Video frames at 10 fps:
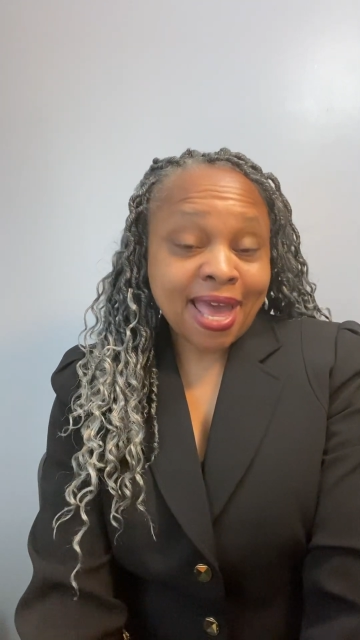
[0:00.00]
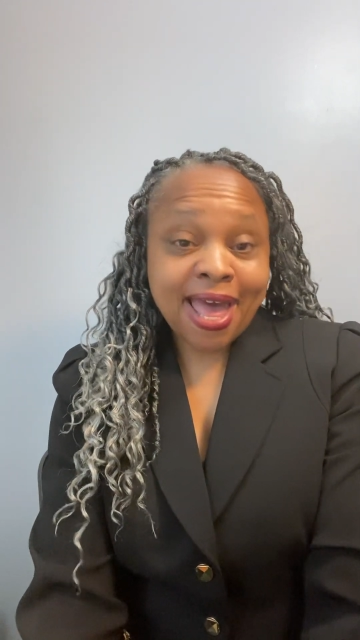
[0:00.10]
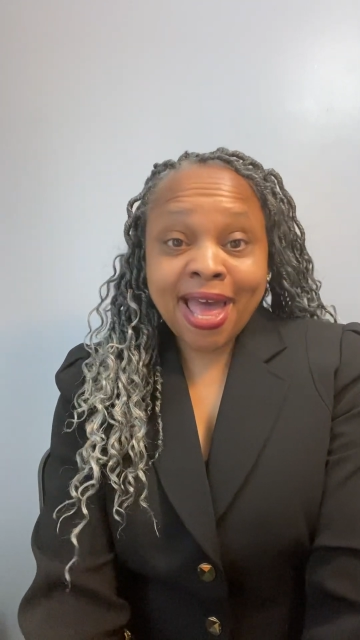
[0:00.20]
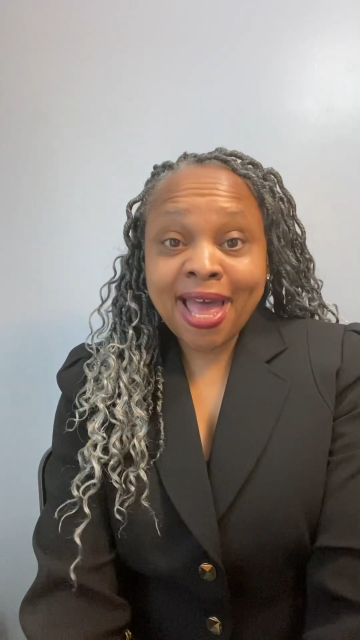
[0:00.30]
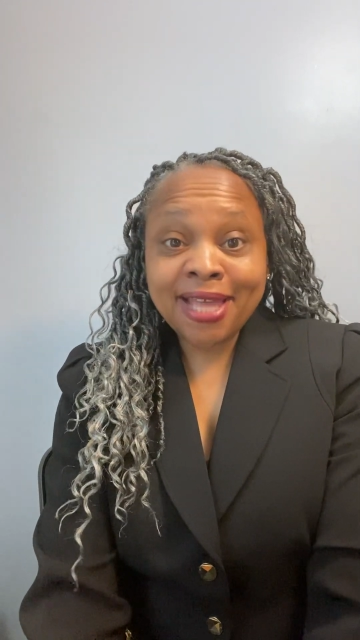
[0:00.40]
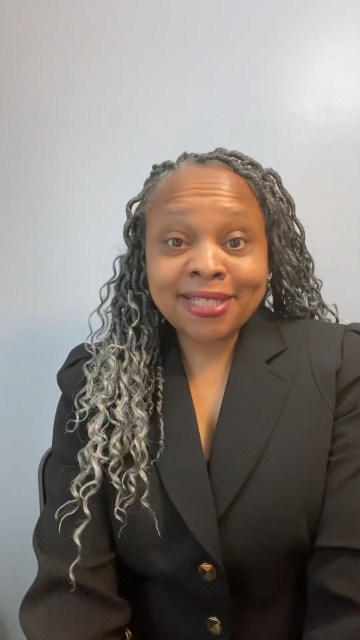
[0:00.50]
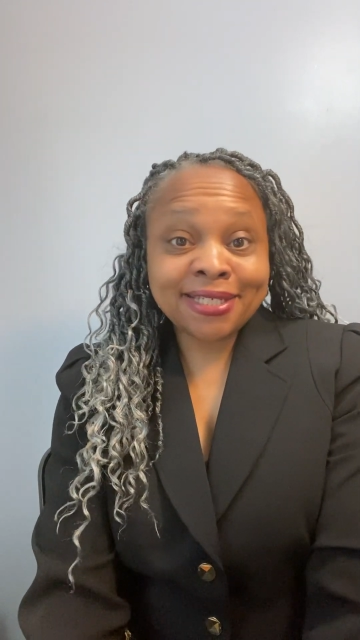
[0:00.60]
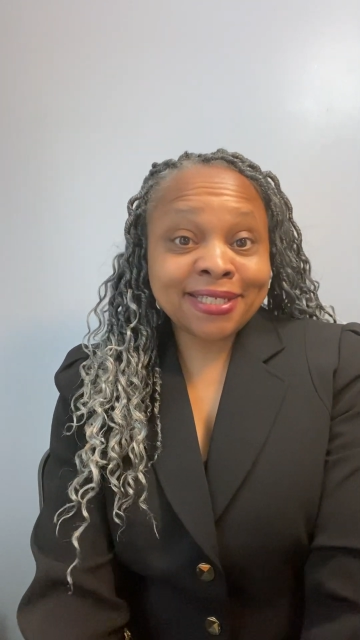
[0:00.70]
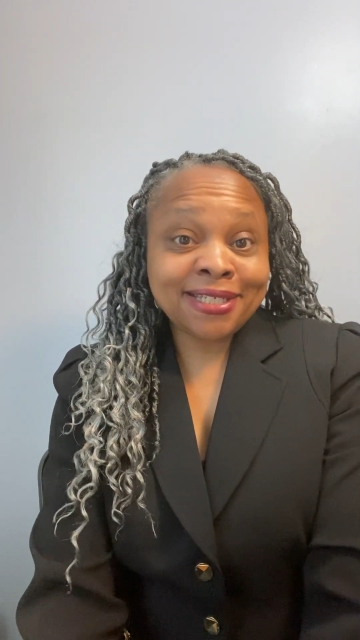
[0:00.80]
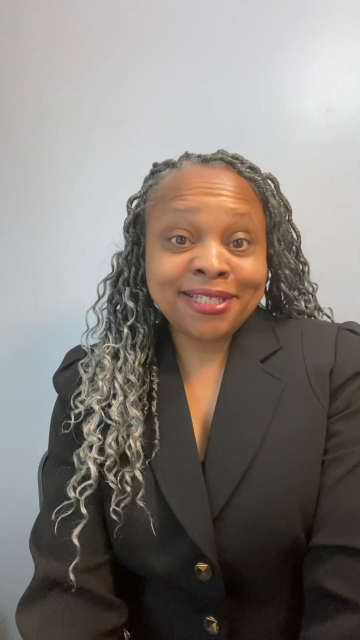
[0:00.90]
I
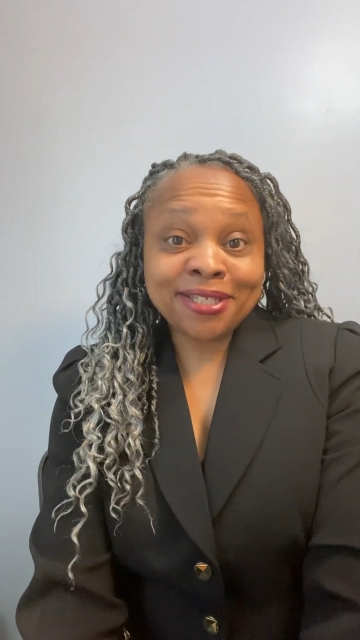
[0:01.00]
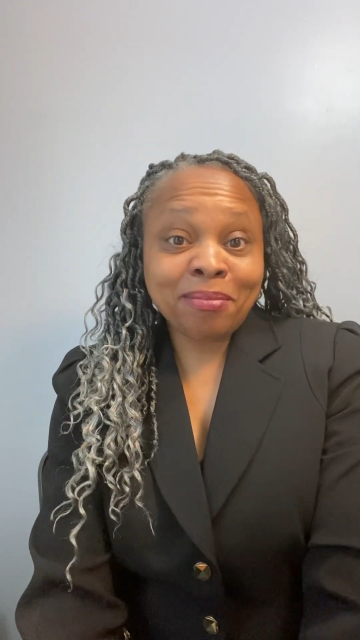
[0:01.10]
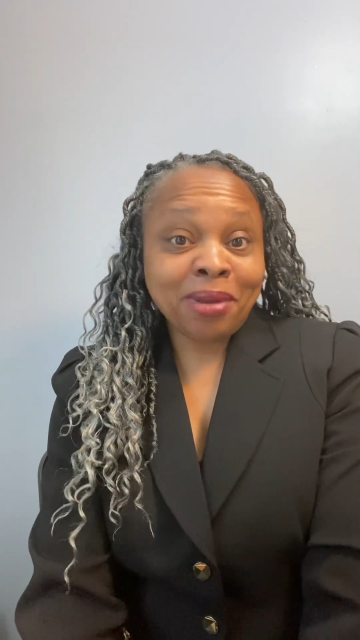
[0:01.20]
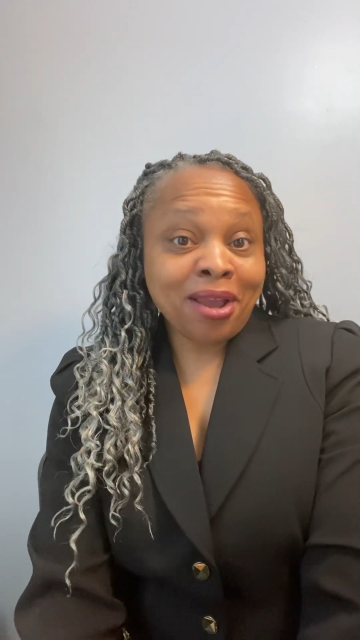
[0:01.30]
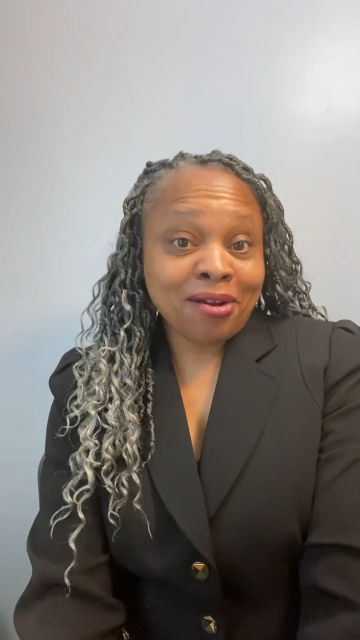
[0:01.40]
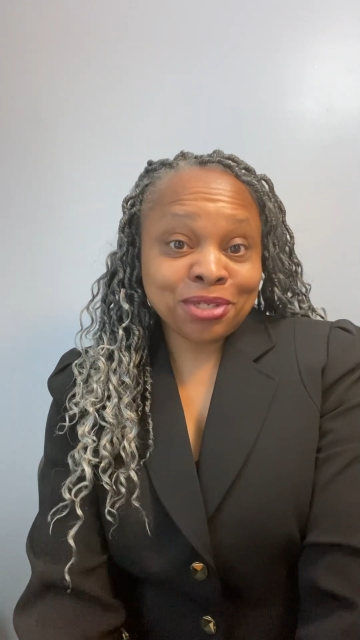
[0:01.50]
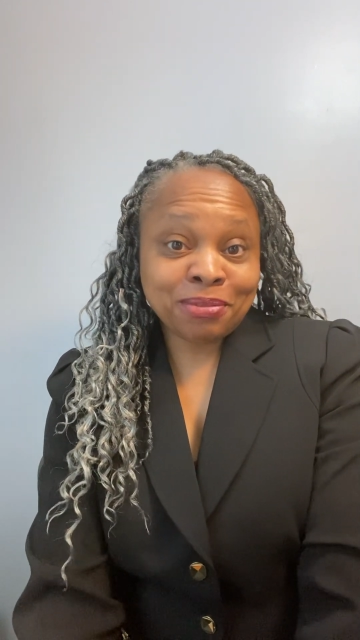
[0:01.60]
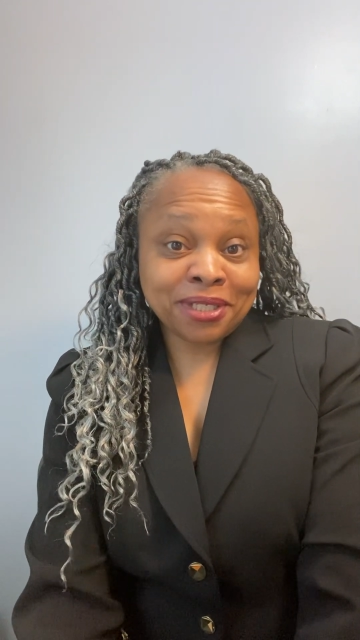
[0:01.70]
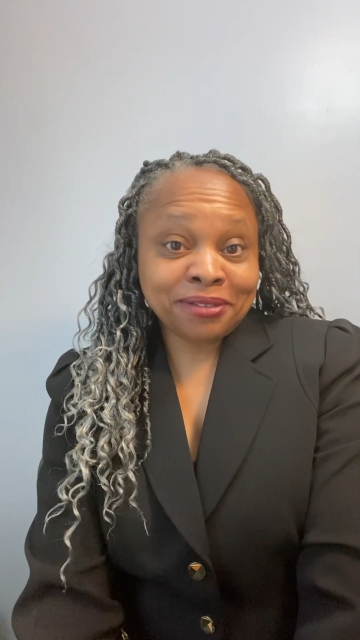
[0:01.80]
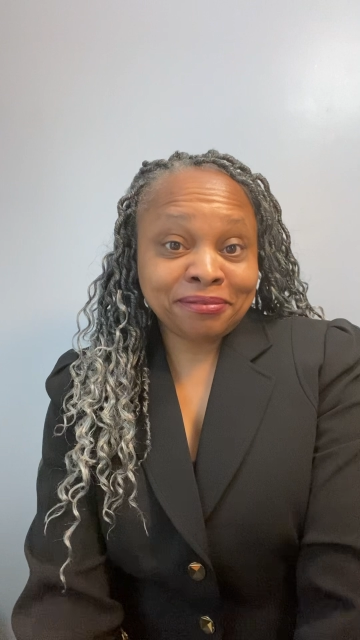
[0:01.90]
just need some
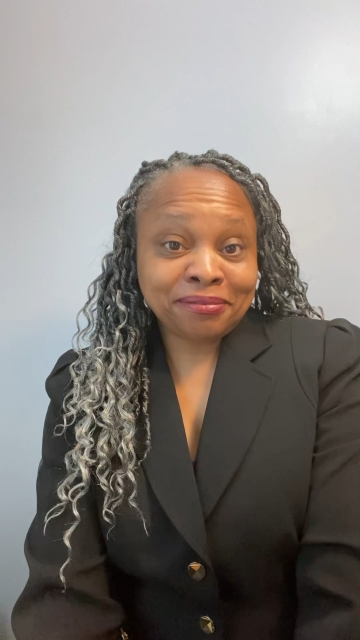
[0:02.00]
encouragement.